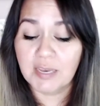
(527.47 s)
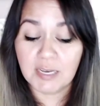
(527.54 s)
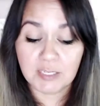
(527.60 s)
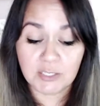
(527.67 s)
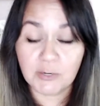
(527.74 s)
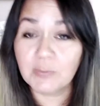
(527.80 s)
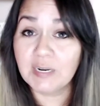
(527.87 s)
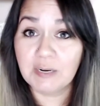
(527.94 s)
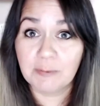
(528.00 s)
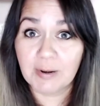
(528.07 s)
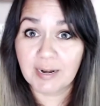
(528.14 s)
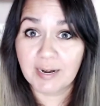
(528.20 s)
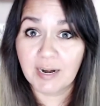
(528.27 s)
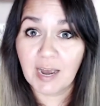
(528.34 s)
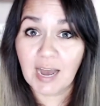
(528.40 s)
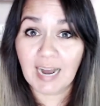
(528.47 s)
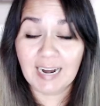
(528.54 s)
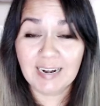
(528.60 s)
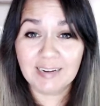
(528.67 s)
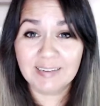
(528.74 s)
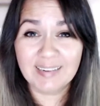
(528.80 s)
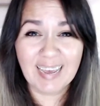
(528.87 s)
So anyway, I
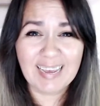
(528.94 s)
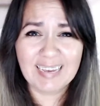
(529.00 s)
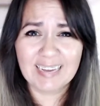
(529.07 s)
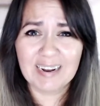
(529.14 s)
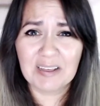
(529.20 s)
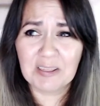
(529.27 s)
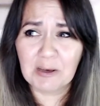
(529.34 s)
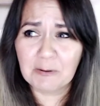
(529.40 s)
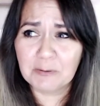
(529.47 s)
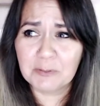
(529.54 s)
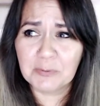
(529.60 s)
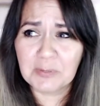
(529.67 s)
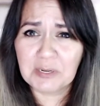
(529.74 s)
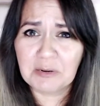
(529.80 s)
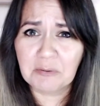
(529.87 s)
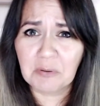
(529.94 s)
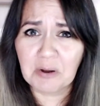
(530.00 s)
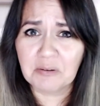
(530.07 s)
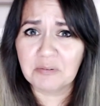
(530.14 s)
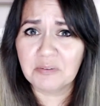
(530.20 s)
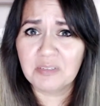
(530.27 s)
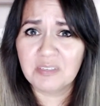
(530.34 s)
didn't like it. I thought it was really
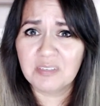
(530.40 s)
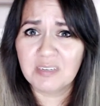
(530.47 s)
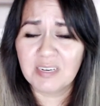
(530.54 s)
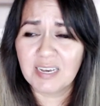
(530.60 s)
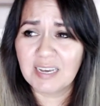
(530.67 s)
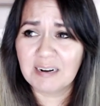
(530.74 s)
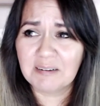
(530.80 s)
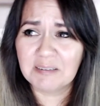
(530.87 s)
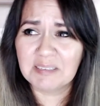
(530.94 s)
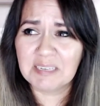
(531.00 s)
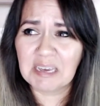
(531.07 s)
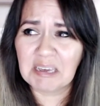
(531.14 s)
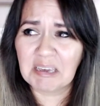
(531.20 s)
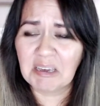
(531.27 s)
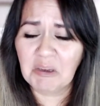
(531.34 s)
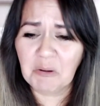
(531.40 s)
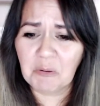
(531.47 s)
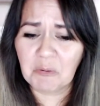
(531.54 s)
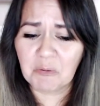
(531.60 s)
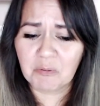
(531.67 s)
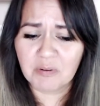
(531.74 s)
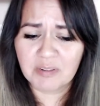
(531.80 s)
gross. And I was like,
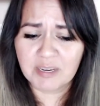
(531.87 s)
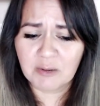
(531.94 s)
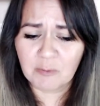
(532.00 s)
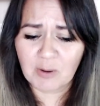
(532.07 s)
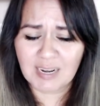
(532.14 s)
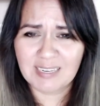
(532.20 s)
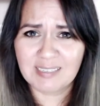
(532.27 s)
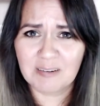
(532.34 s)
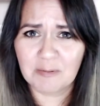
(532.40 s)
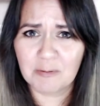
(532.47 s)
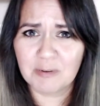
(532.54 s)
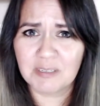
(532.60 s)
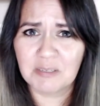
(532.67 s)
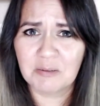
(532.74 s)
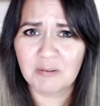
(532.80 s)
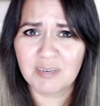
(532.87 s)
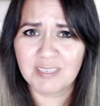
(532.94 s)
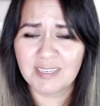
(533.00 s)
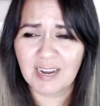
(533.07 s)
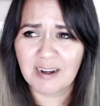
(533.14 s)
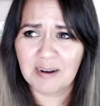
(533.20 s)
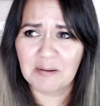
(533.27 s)
ew, like why is everyone so
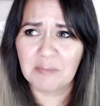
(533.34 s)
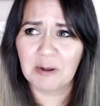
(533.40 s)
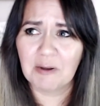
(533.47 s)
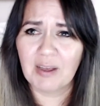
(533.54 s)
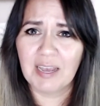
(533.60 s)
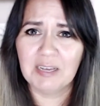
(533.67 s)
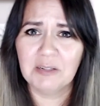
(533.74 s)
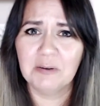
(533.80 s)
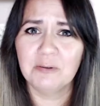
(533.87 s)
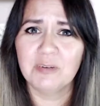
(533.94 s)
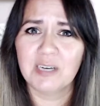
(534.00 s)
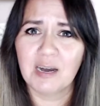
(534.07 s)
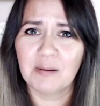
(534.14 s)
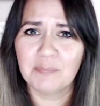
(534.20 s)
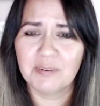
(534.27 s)
excited about Halo Top?